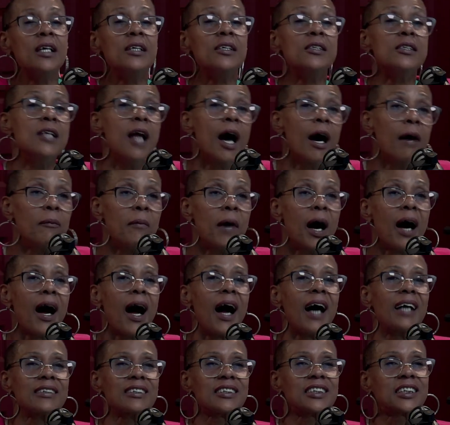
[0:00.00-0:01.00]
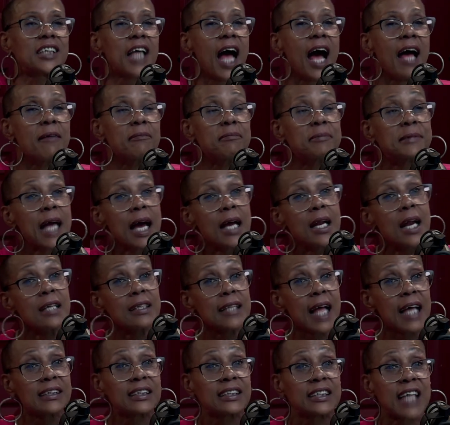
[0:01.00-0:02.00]
Trousers.
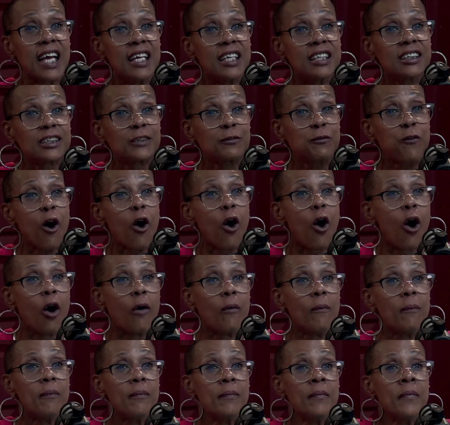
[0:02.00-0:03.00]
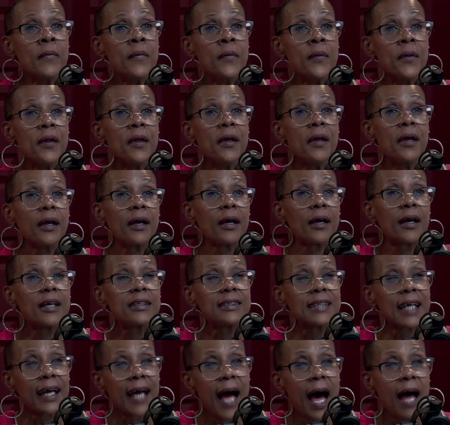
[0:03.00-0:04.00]
That's Dennis' fault. Because
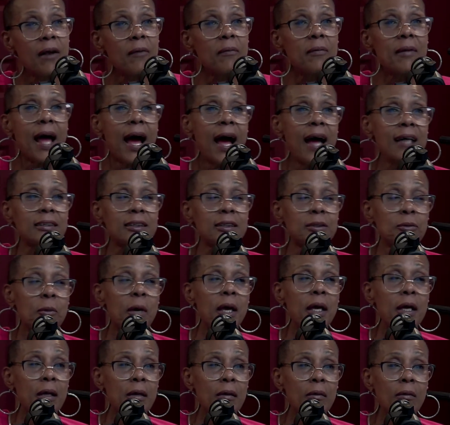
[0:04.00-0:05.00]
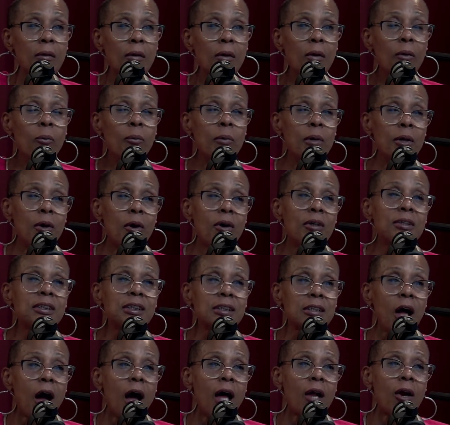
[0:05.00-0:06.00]
I got him last week. Okay. We're gonna
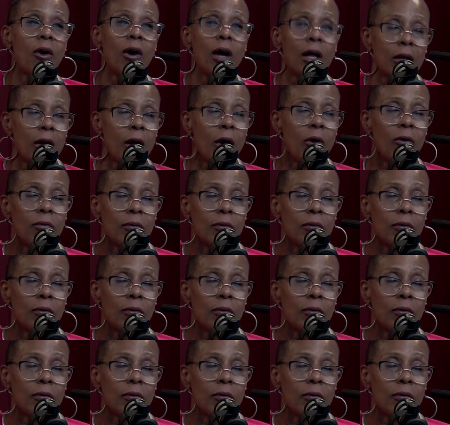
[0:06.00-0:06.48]
start all over.